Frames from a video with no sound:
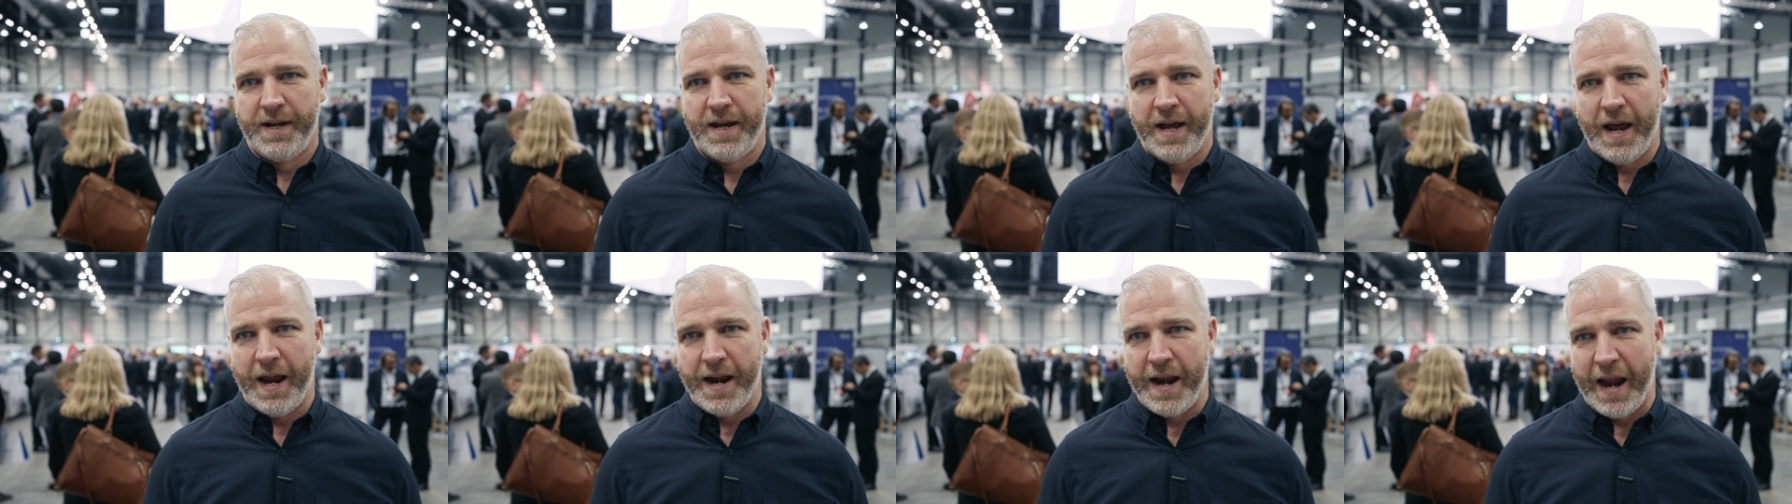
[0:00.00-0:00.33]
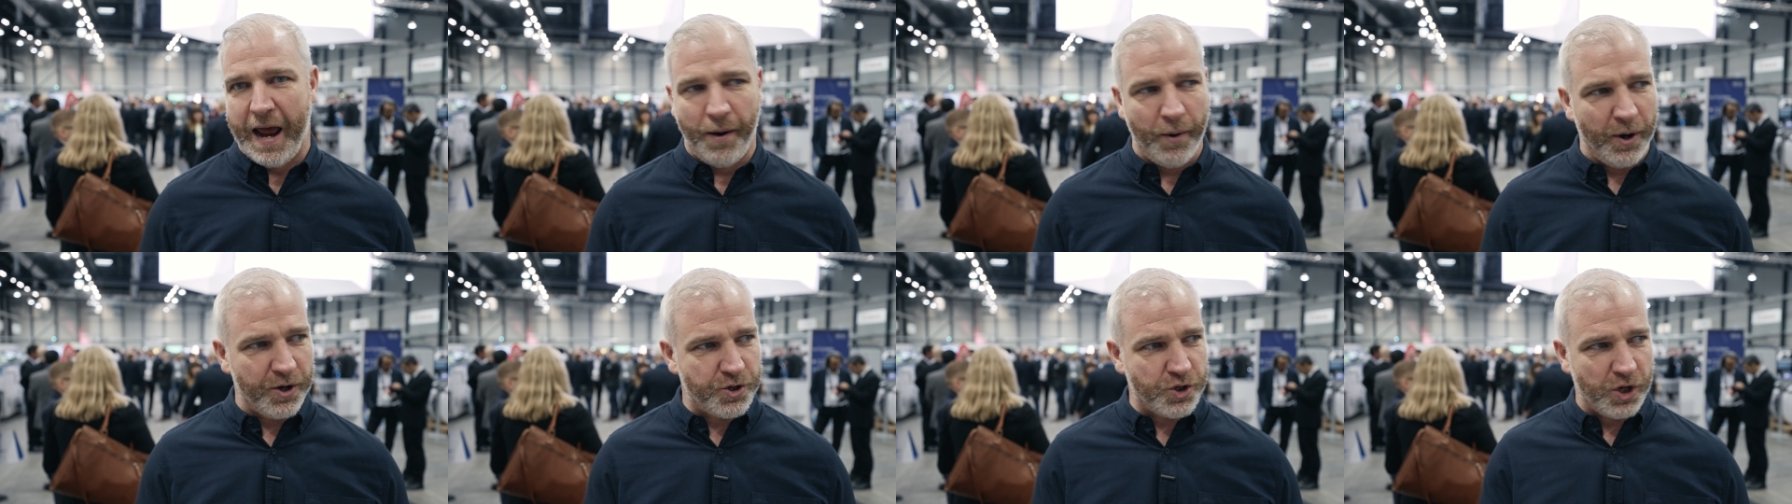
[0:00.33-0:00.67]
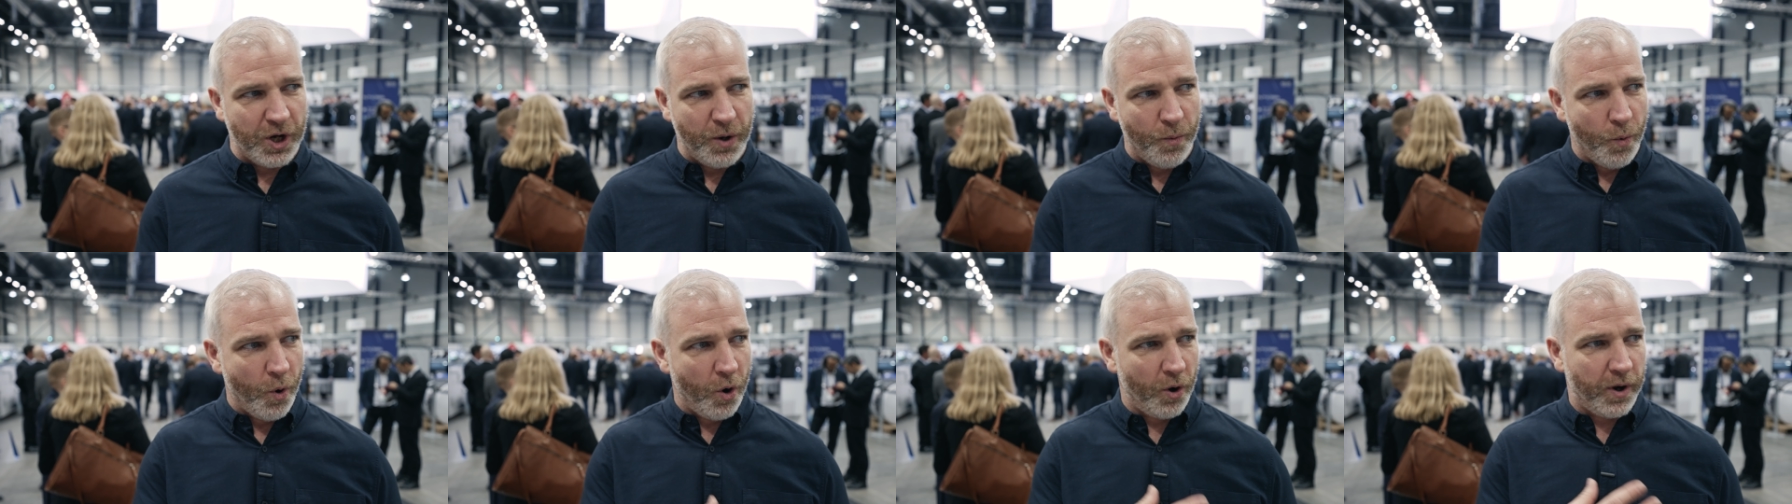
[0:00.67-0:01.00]
And now
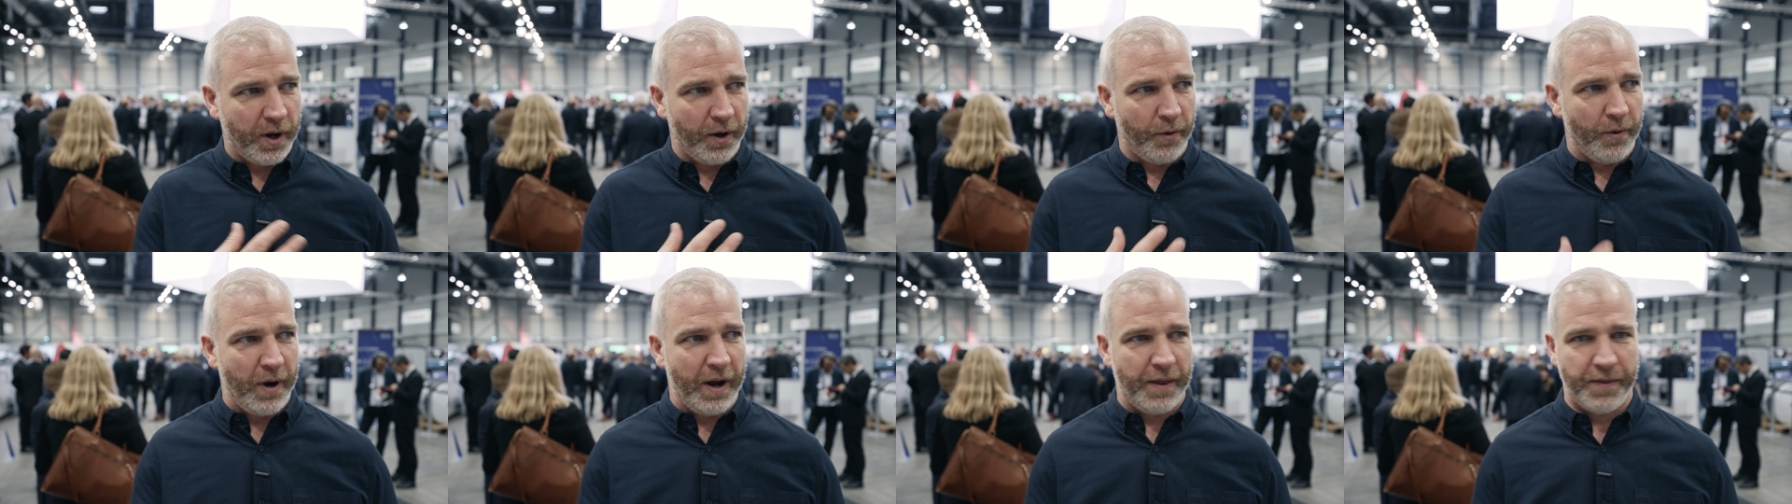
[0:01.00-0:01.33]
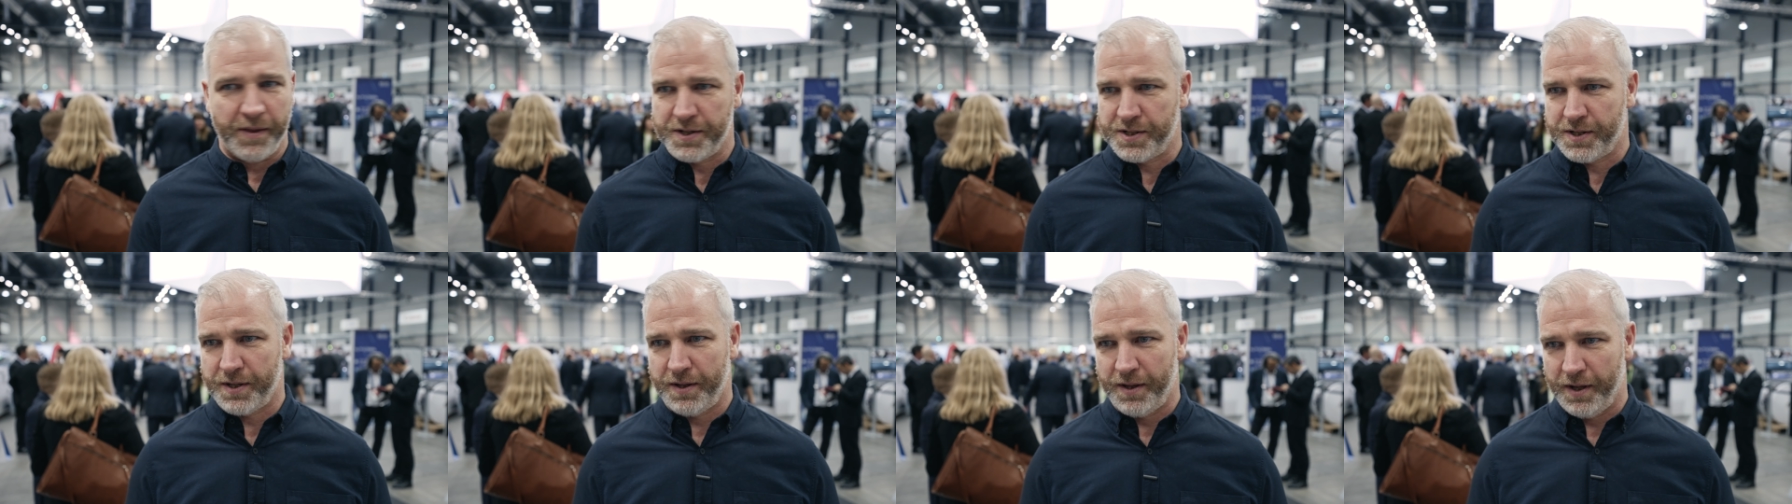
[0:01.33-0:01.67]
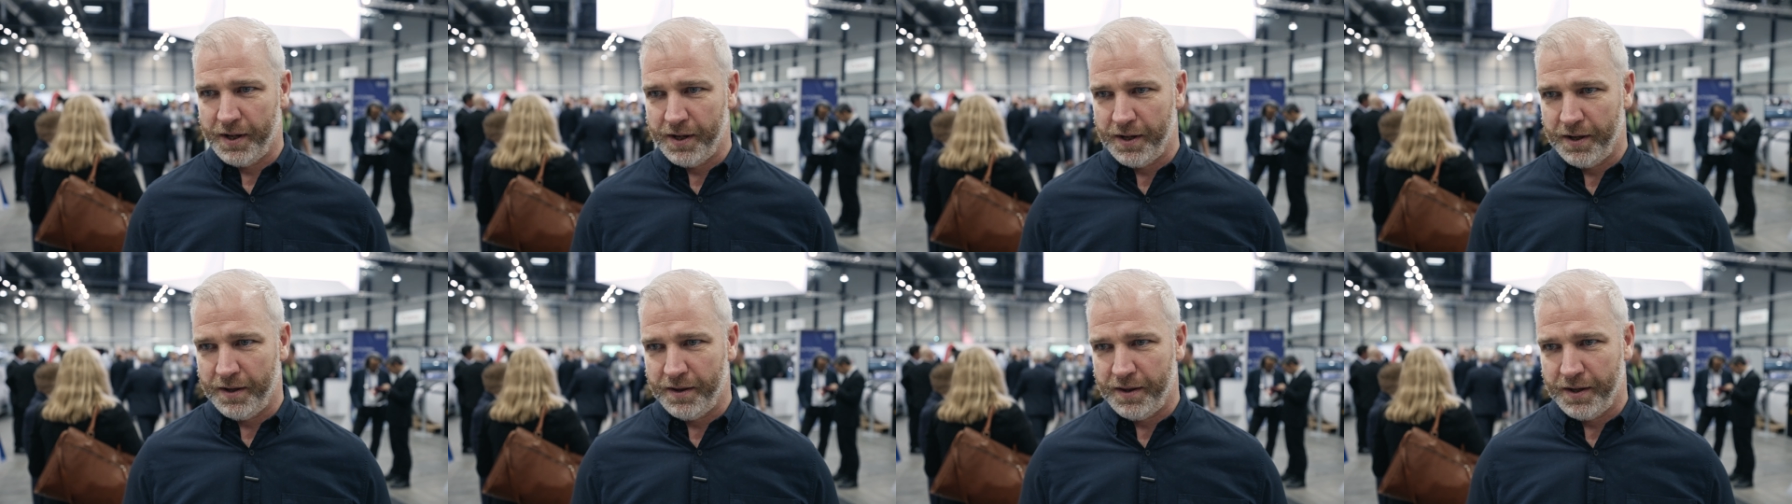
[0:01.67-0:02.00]
actually walking around the,
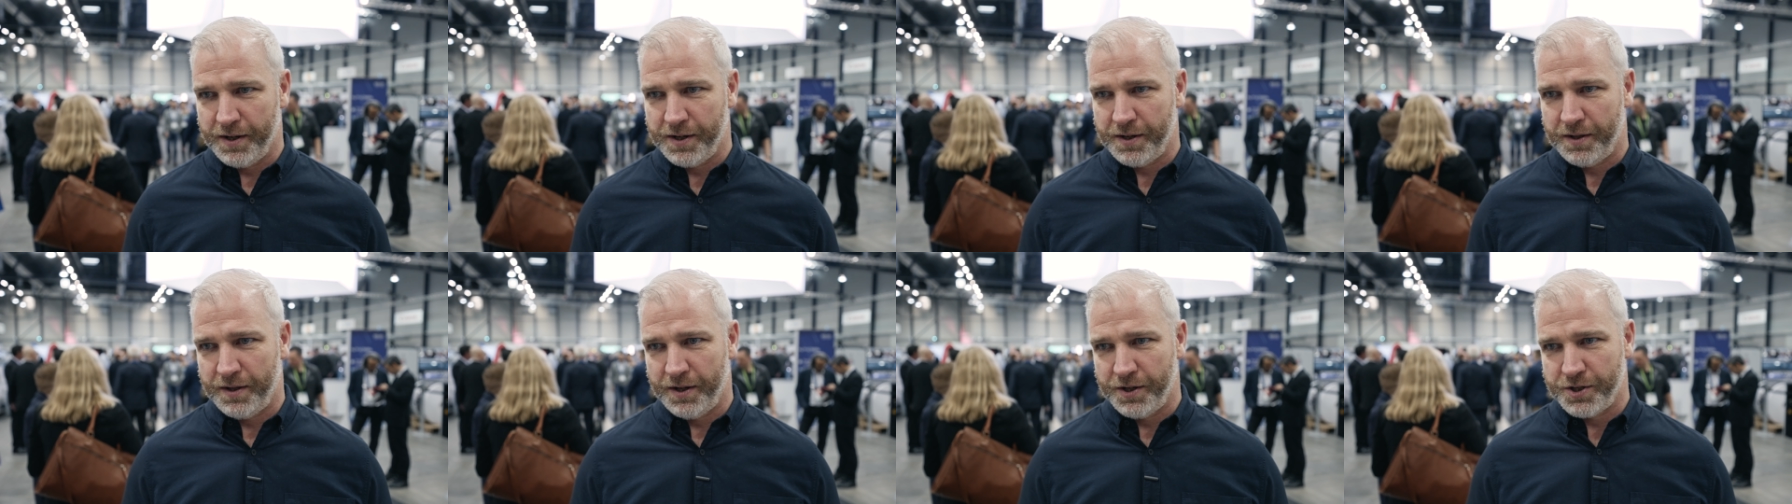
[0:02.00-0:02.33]
the, the,